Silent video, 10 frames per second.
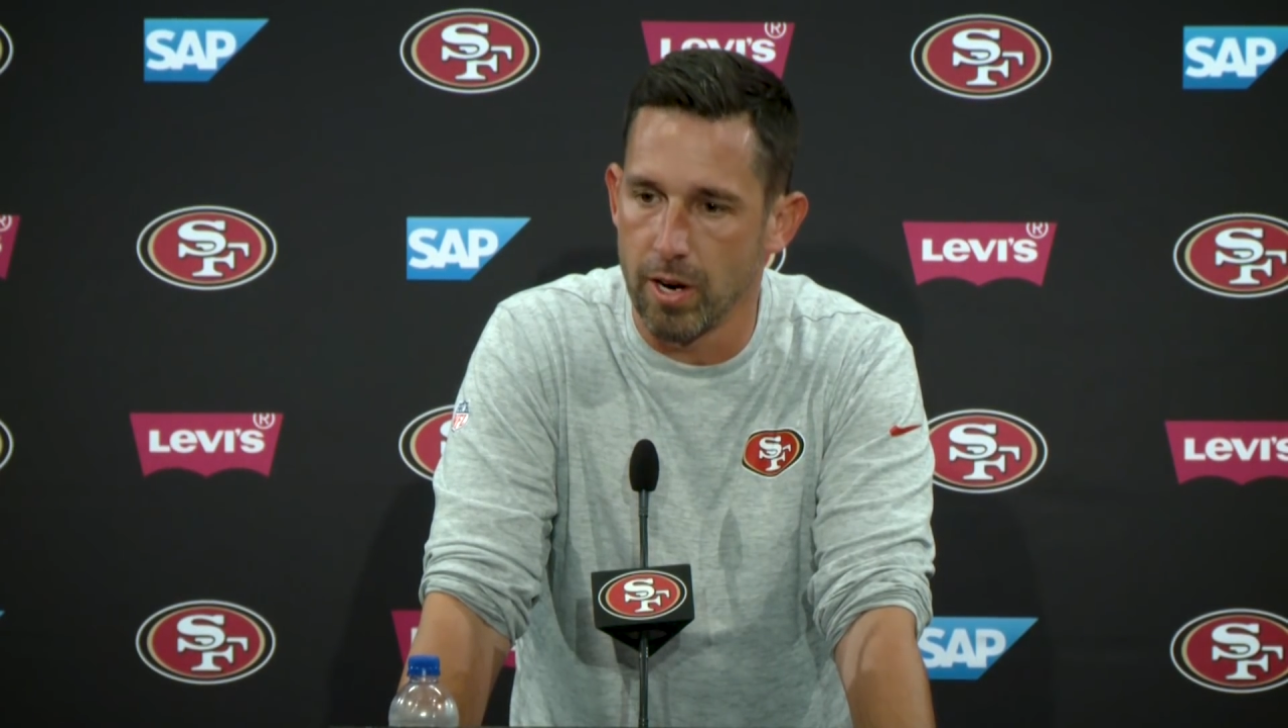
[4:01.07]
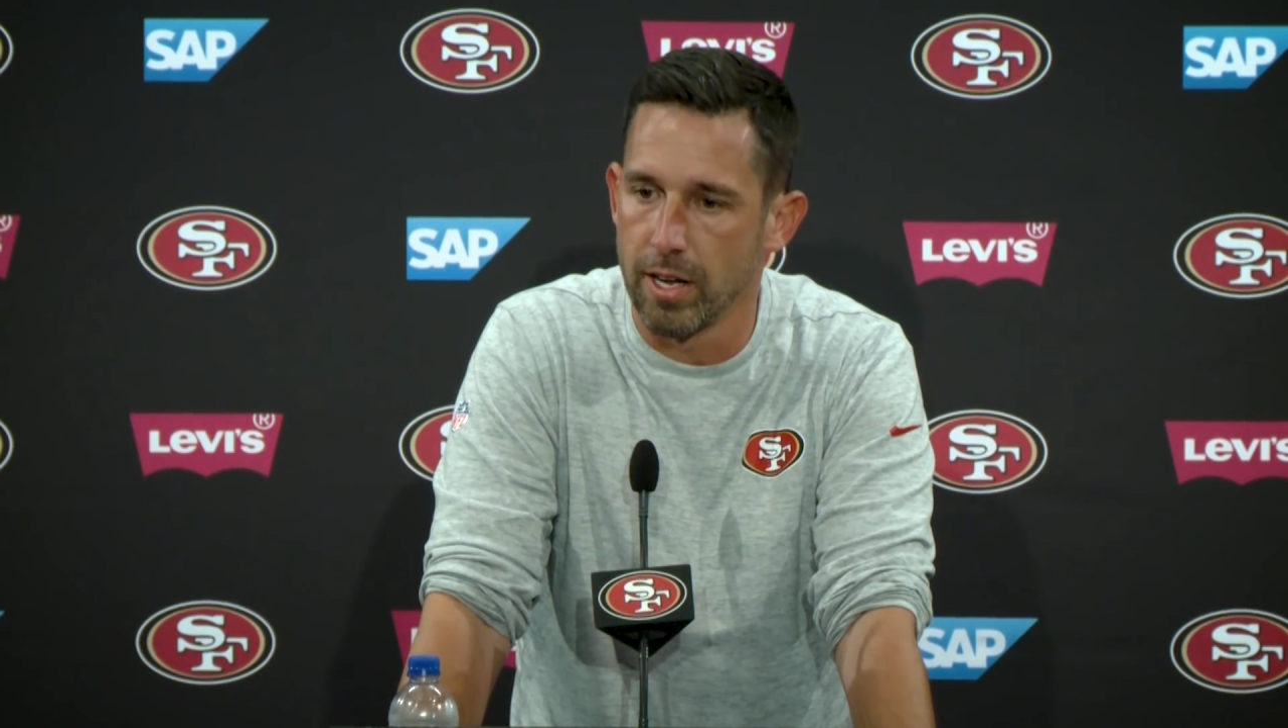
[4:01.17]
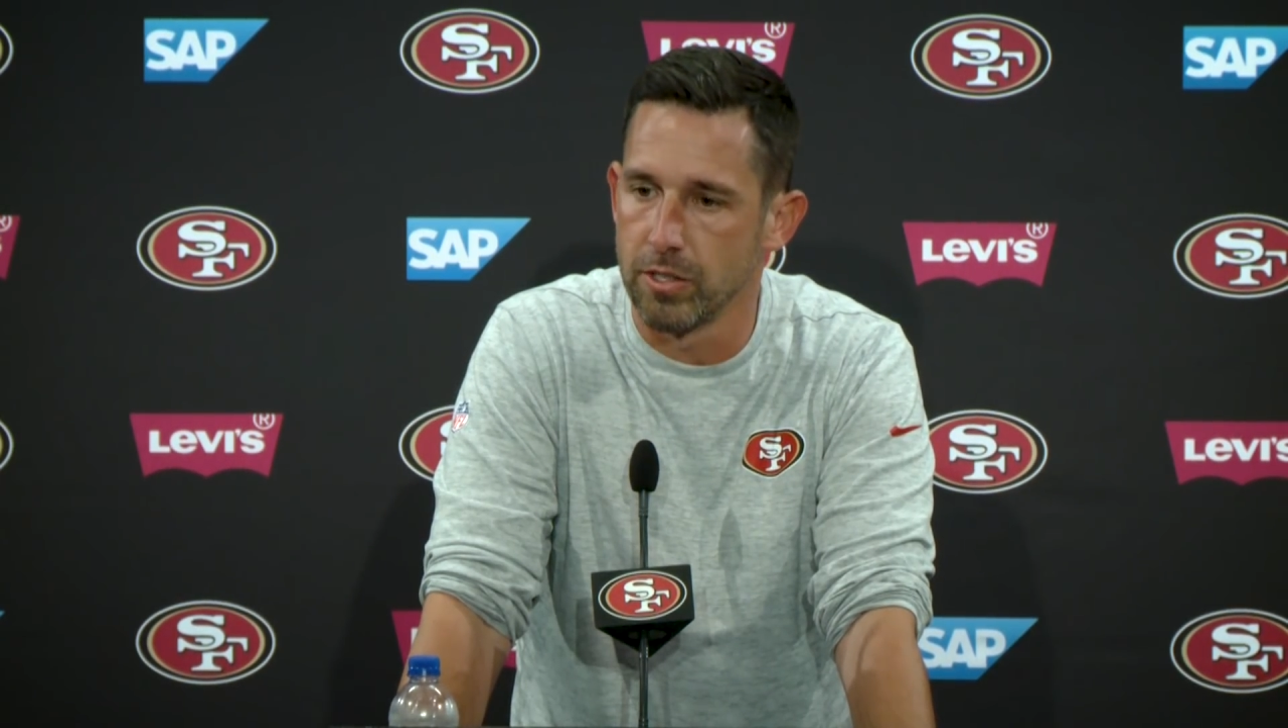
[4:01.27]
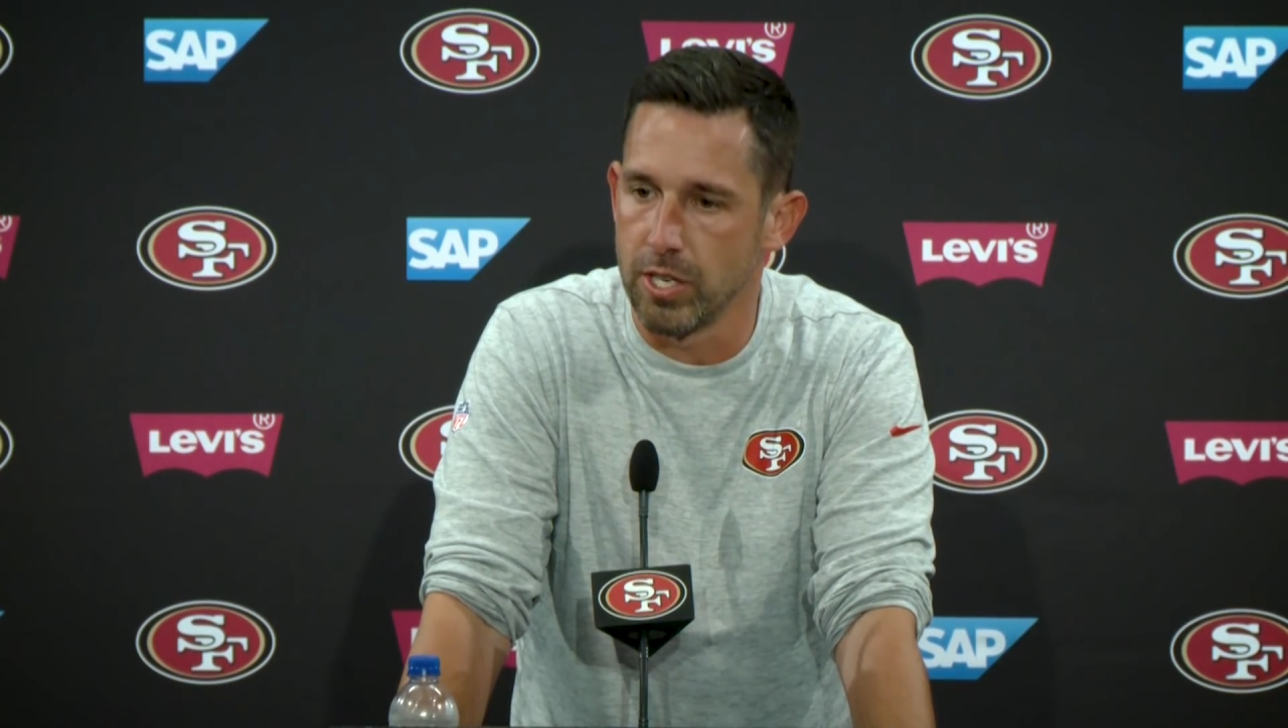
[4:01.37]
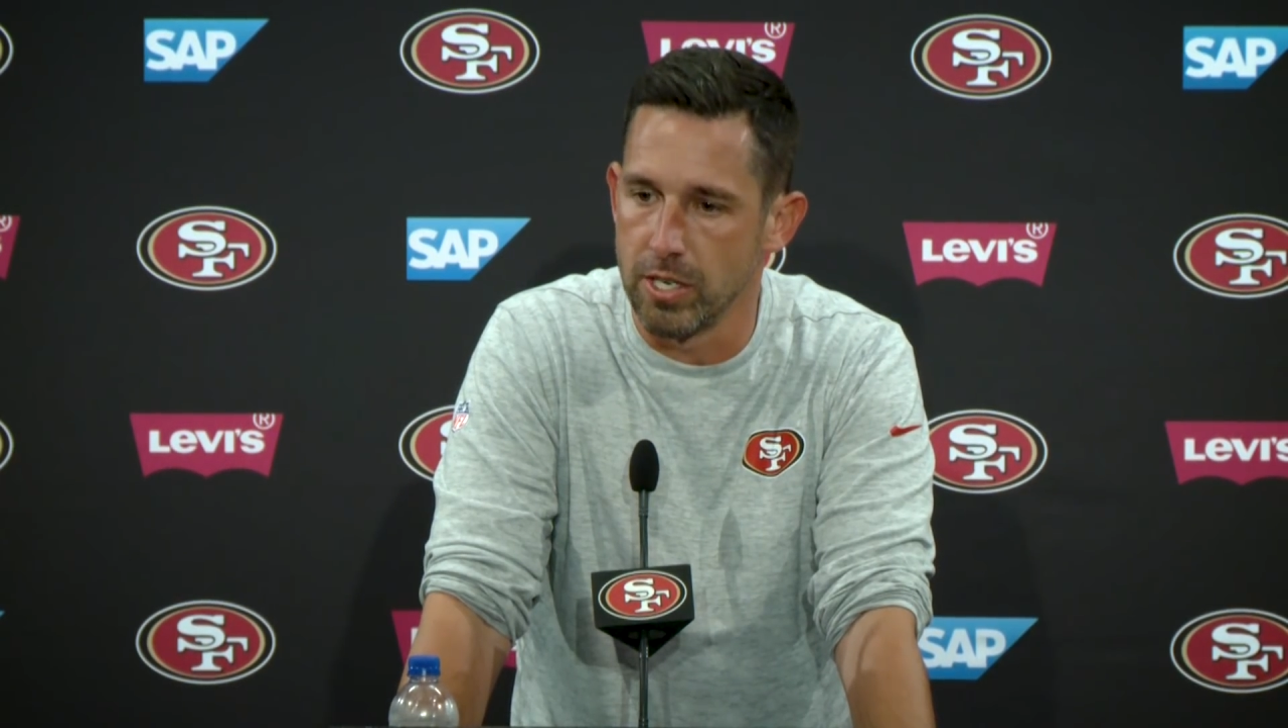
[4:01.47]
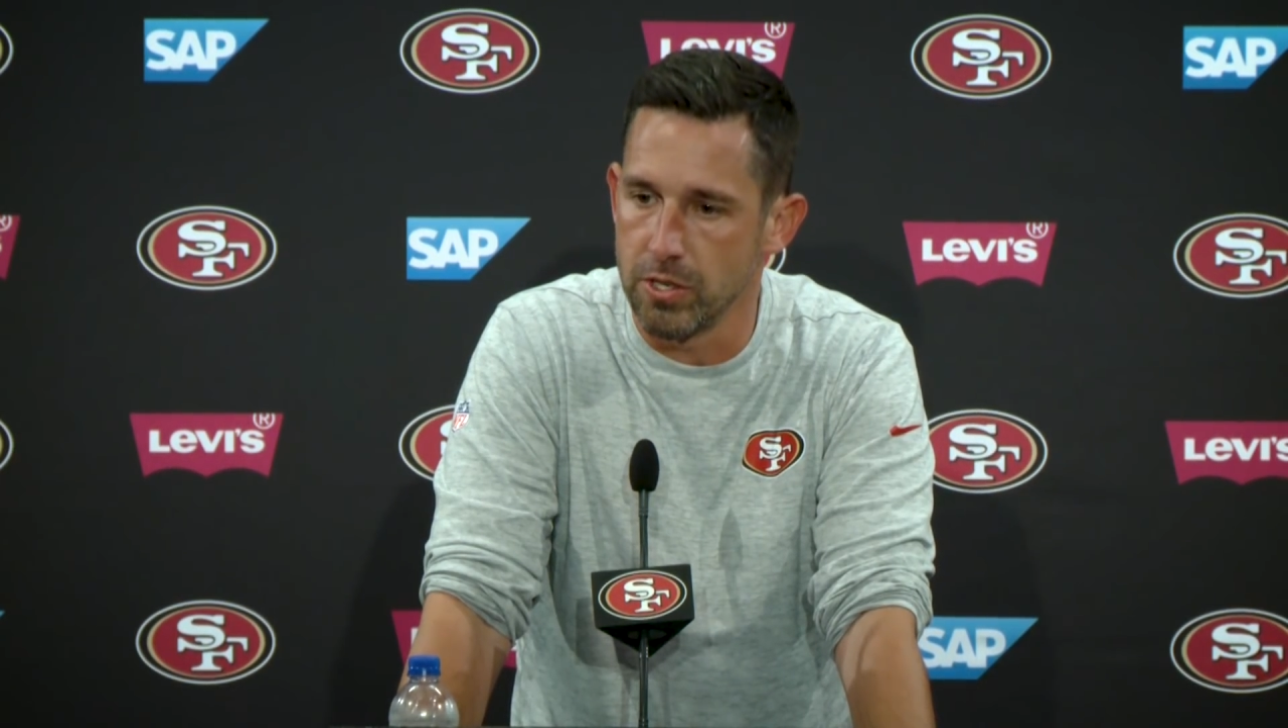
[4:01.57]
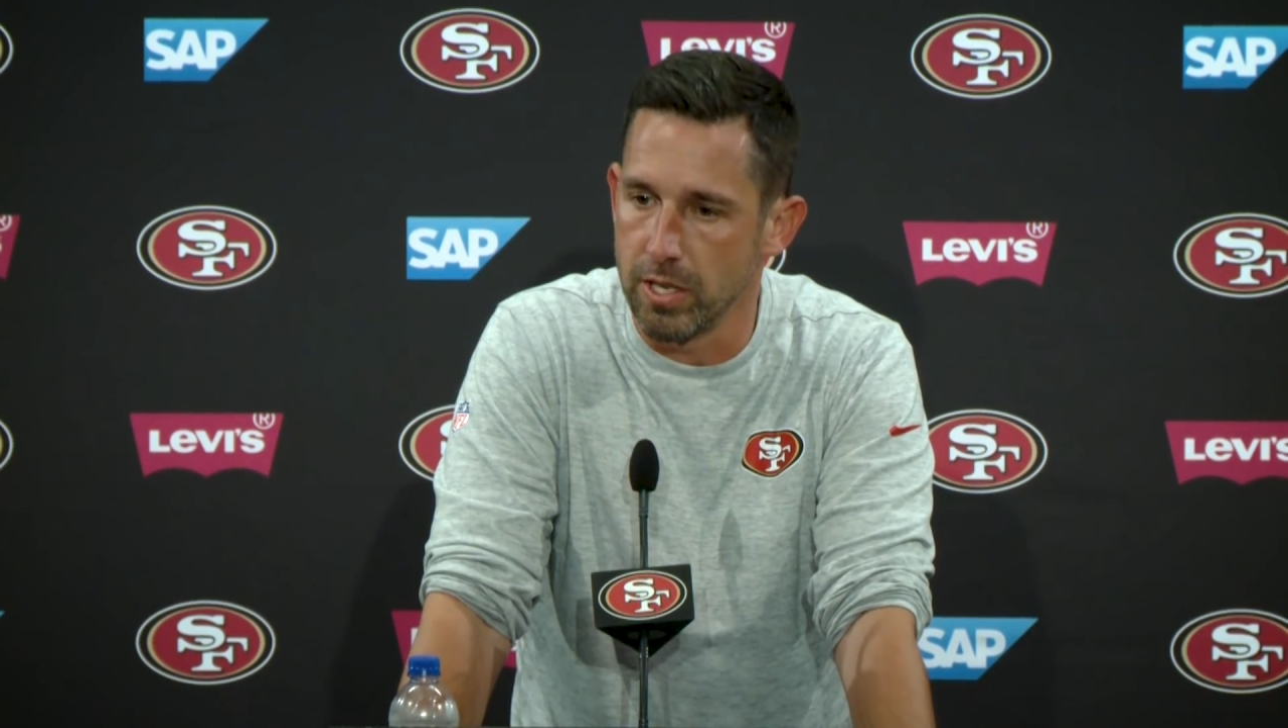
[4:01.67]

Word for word: how to change